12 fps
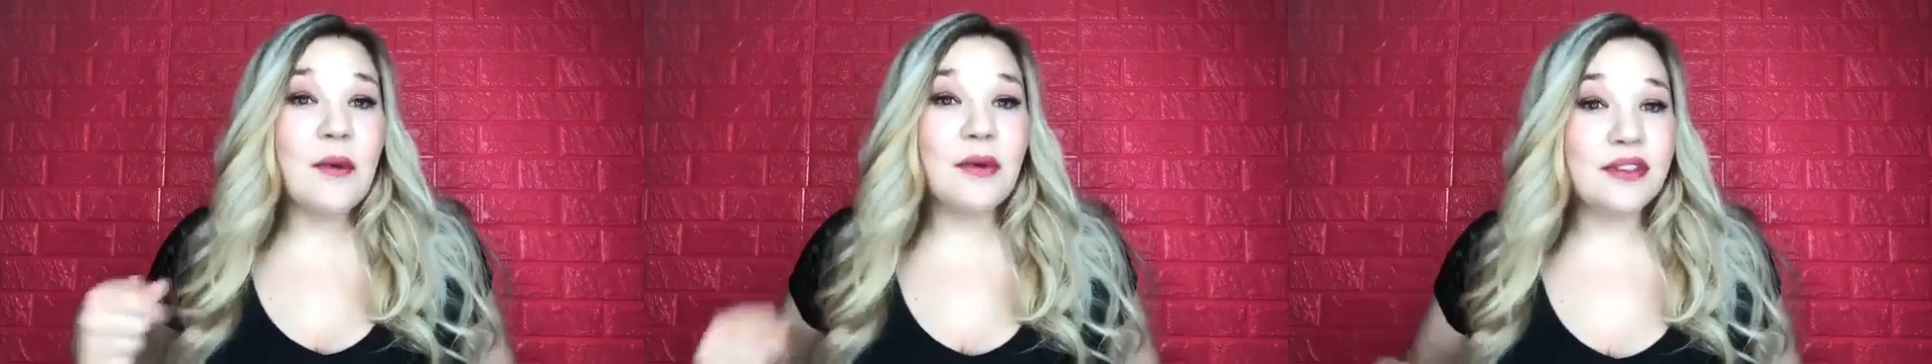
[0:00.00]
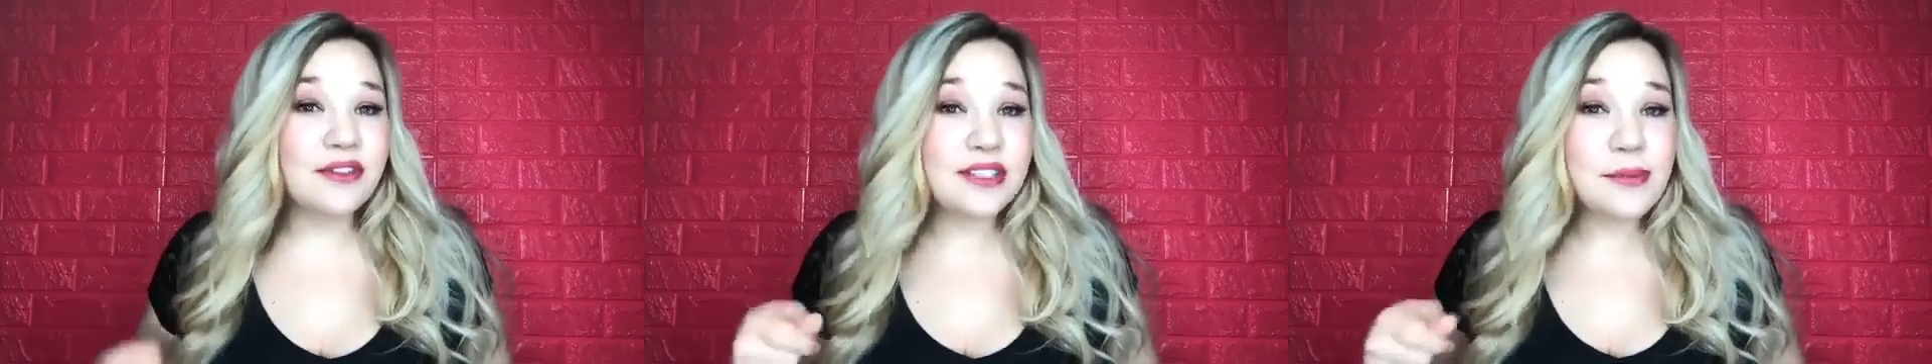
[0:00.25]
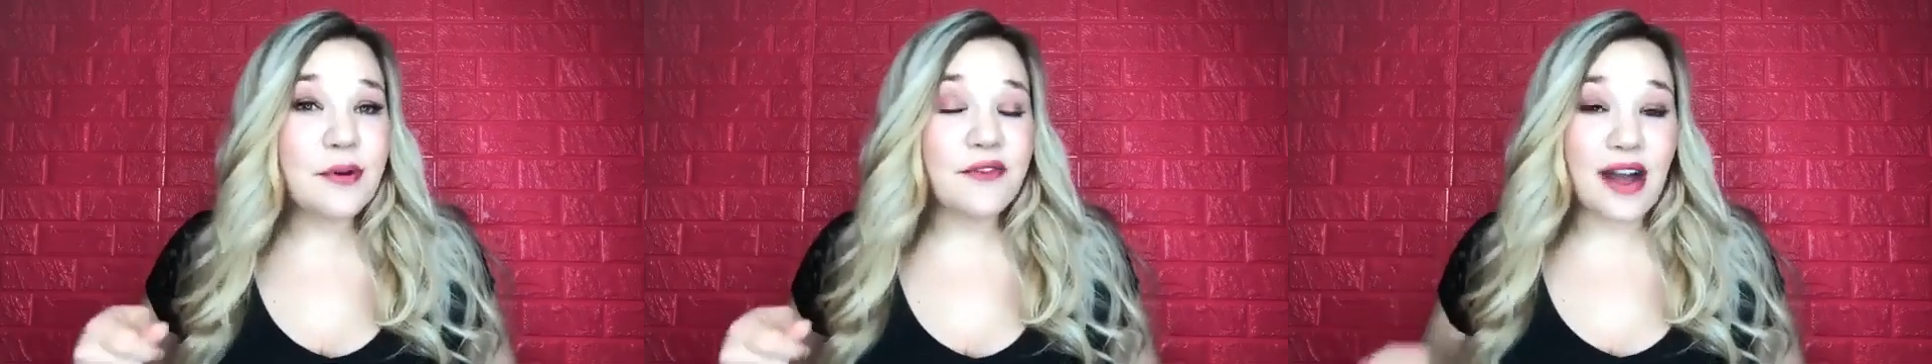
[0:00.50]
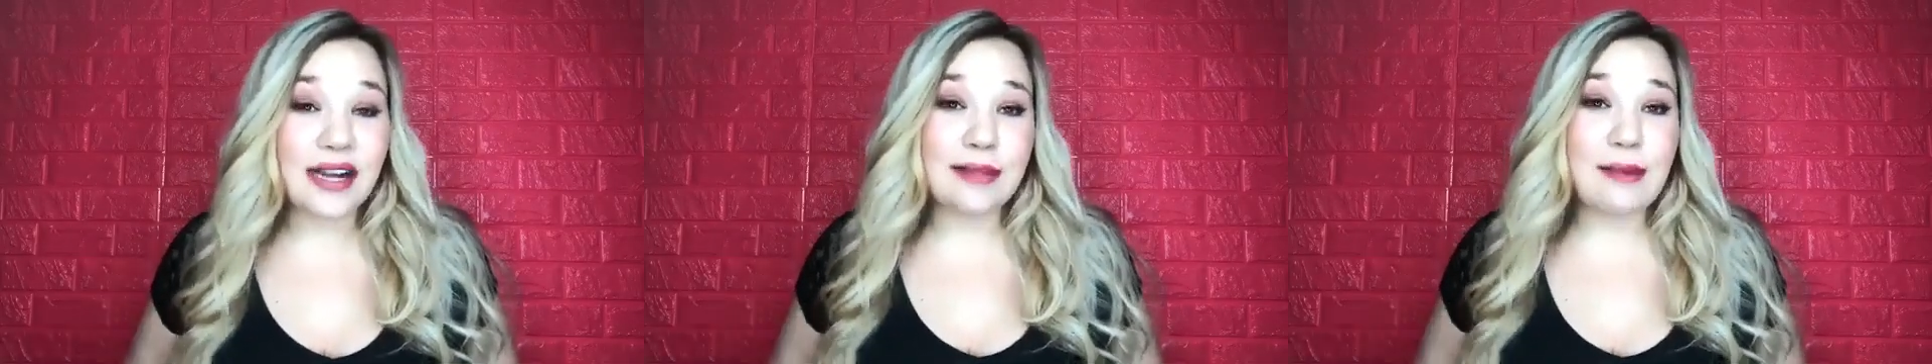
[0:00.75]
When the simple
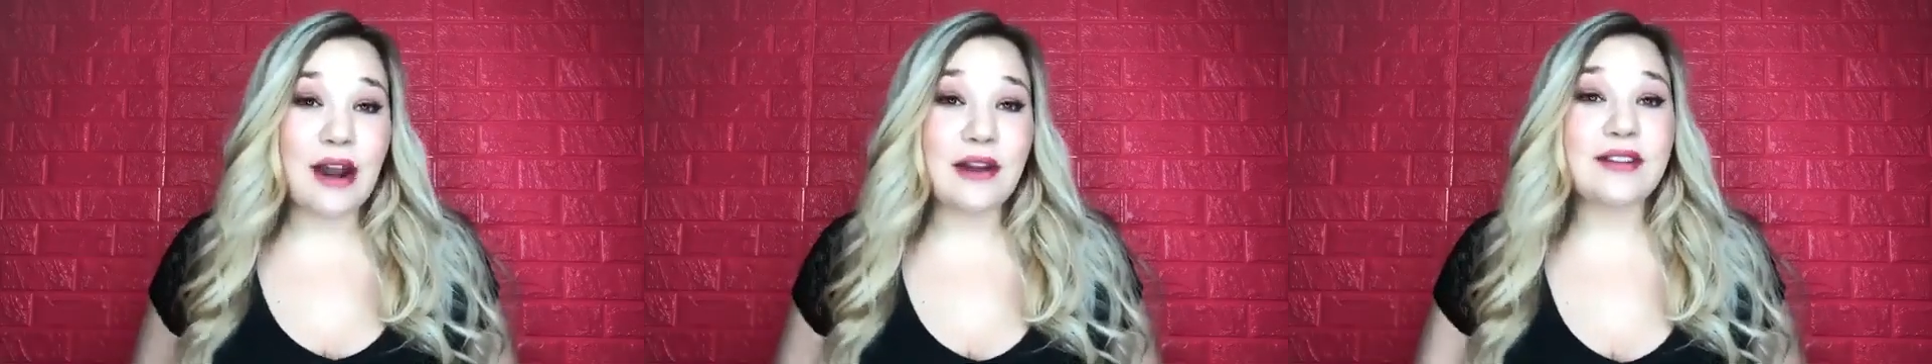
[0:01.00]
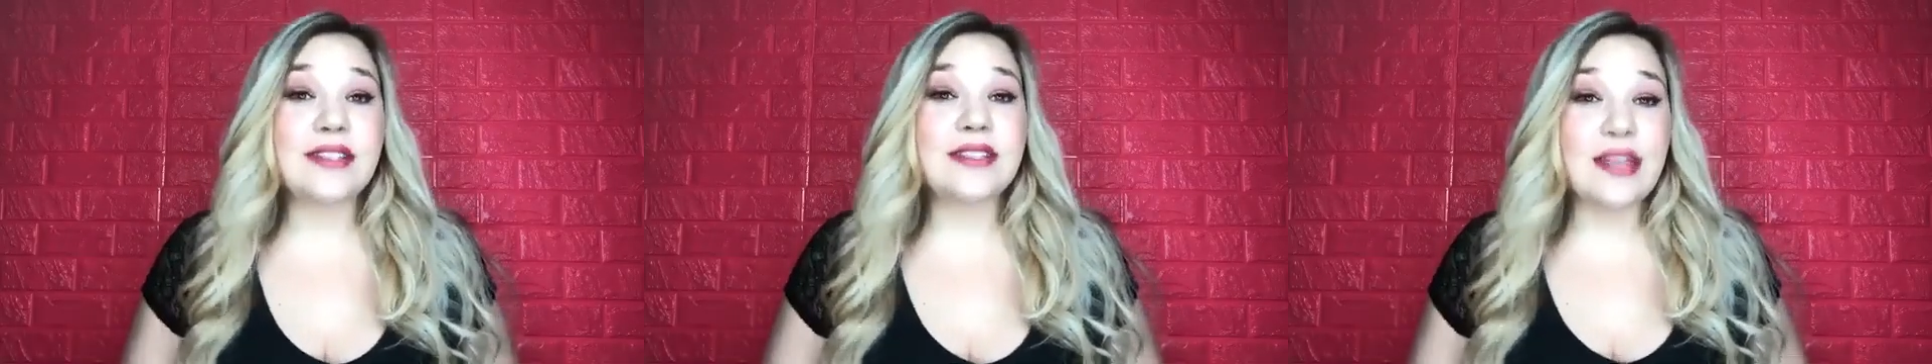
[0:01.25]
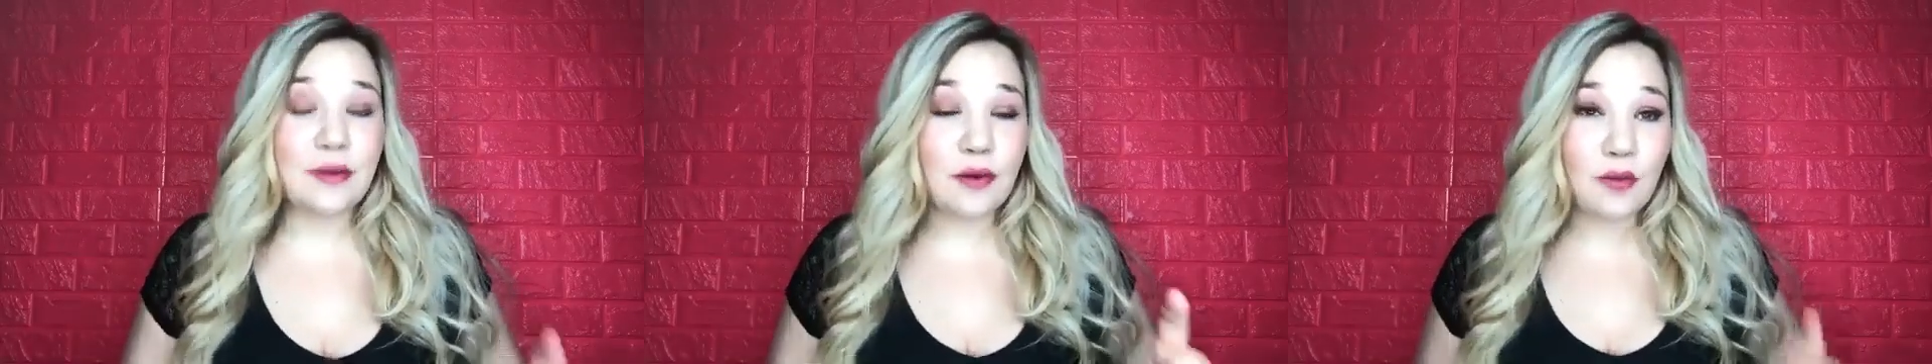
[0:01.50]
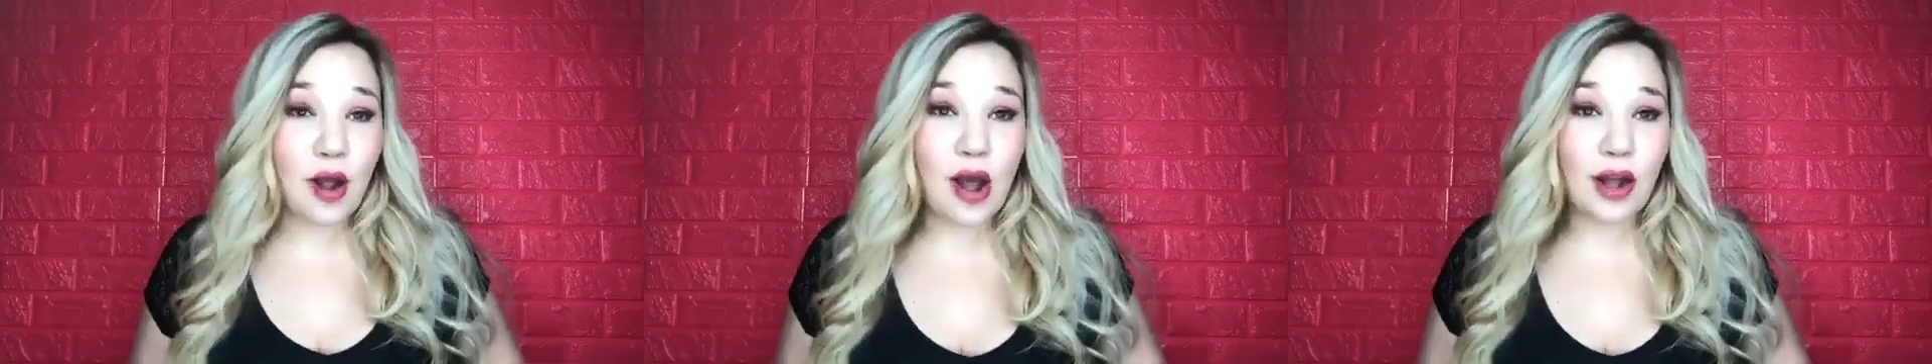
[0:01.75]
fact of the matter is they were
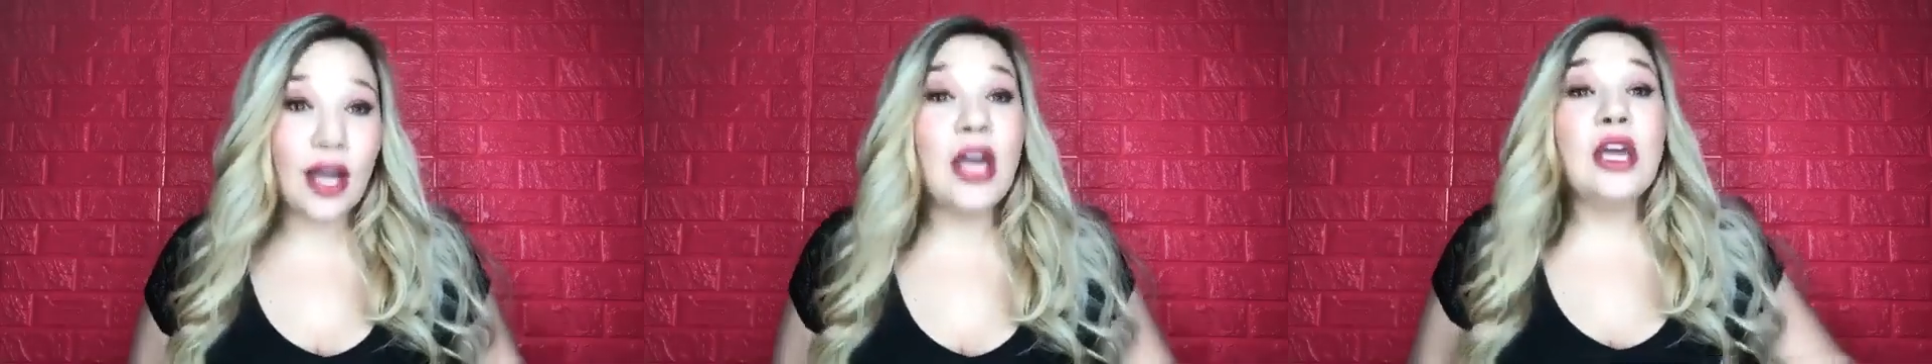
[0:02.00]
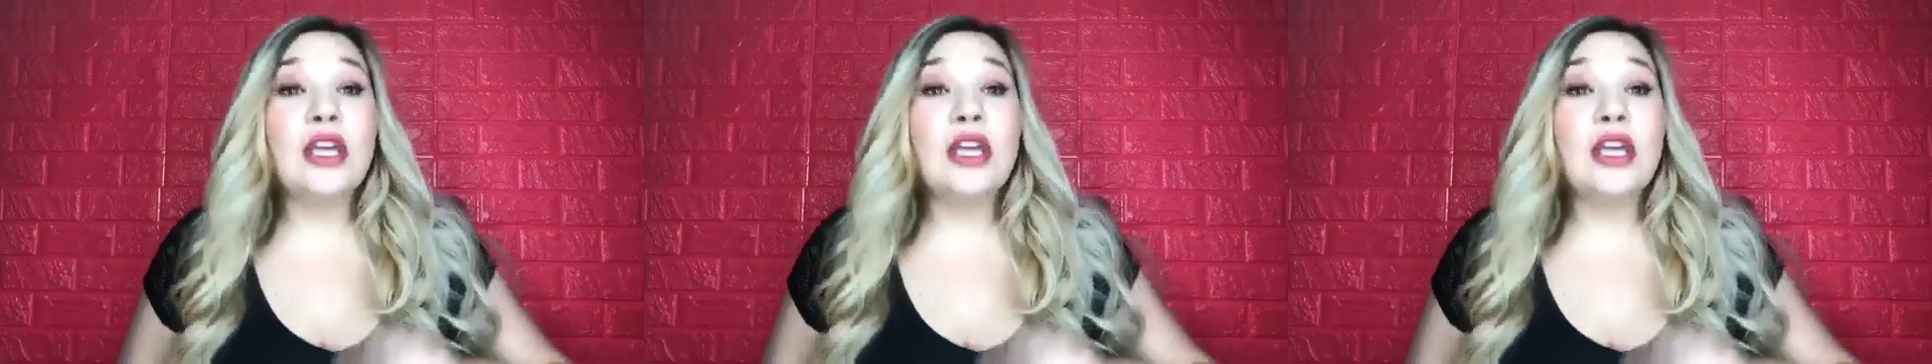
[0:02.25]
wrong.